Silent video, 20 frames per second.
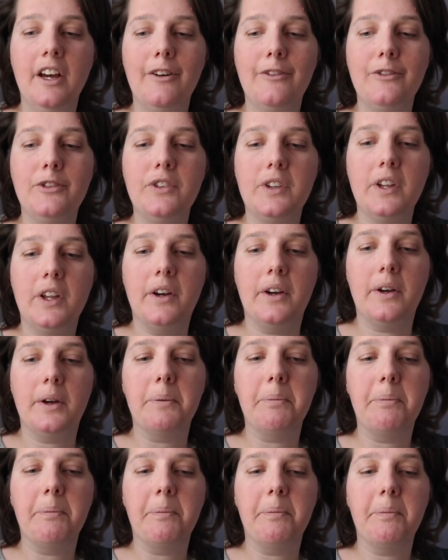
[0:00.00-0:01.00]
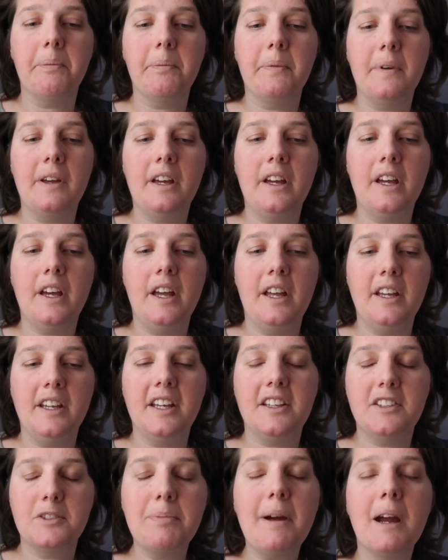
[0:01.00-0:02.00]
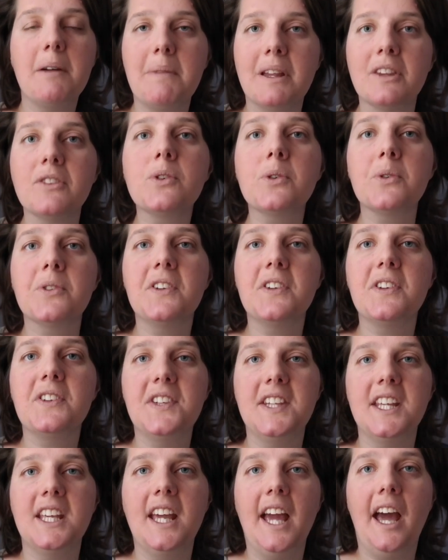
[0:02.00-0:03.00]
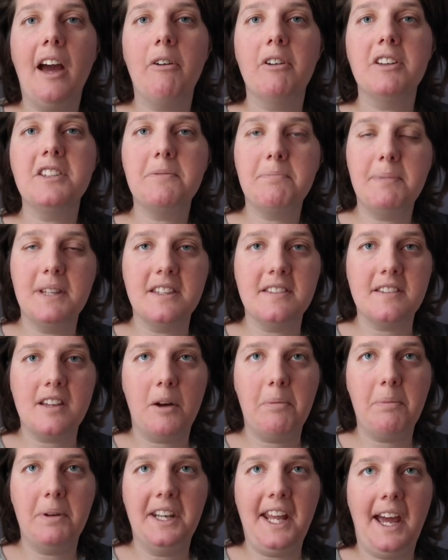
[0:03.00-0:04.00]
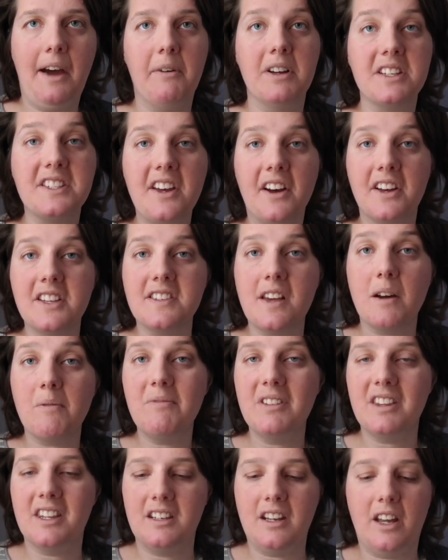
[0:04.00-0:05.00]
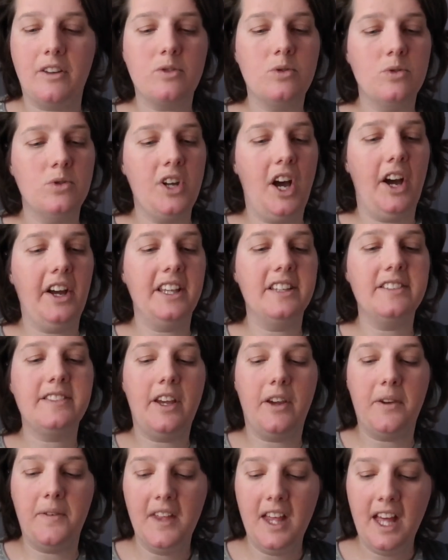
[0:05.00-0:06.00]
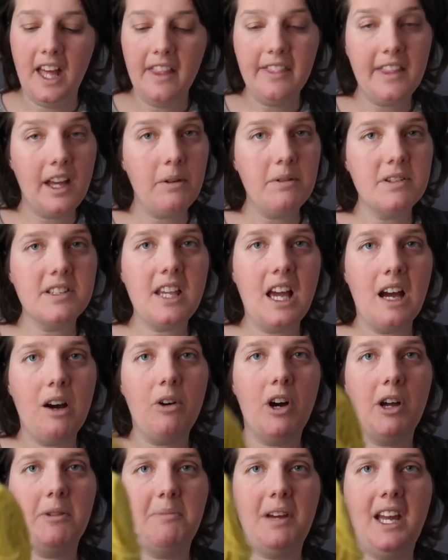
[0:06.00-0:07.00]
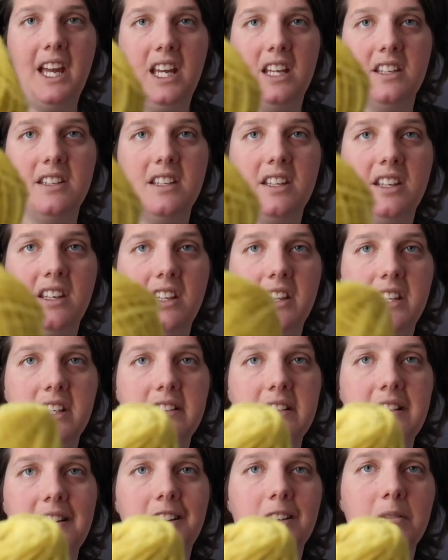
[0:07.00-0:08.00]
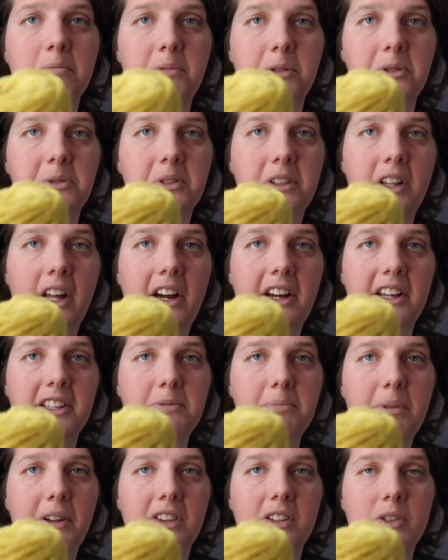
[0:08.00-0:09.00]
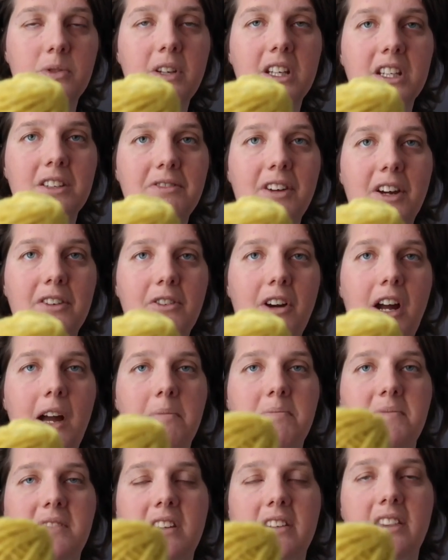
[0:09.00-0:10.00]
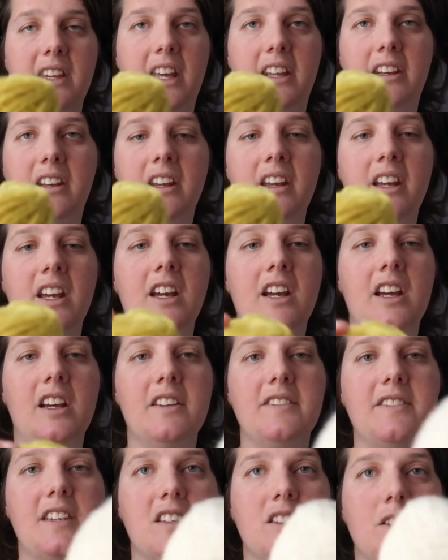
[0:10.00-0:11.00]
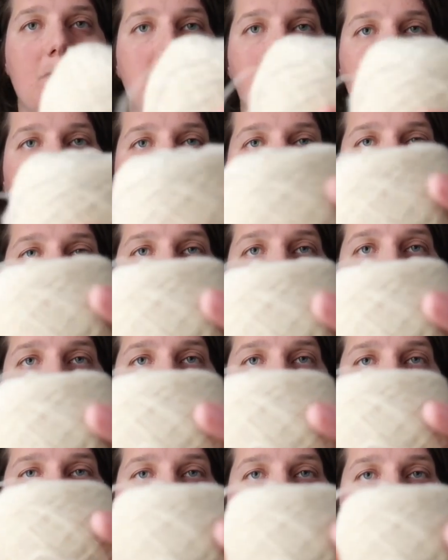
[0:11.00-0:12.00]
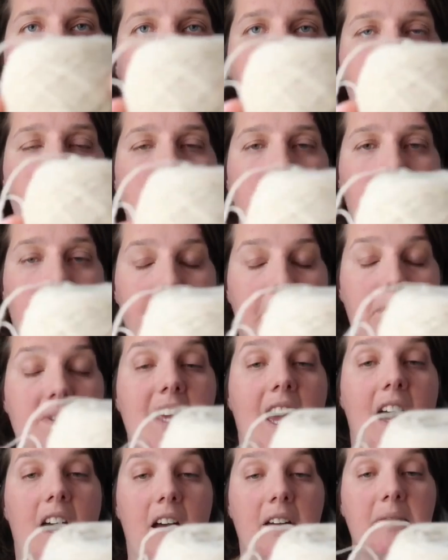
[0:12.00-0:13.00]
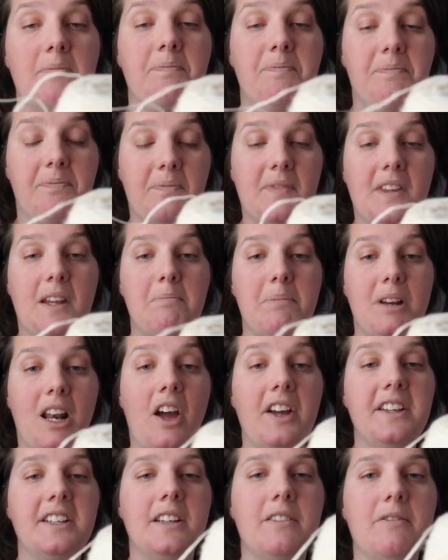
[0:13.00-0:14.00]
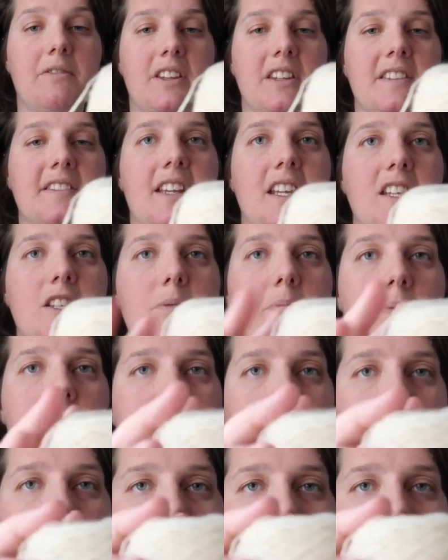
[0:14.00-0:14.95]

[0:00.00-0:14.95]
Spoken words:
some experimental to see how it spins up and how it dyes up with a natural dye. So that was how I made this little ball. I spun the 25 grams and then centre pull, applied it with from the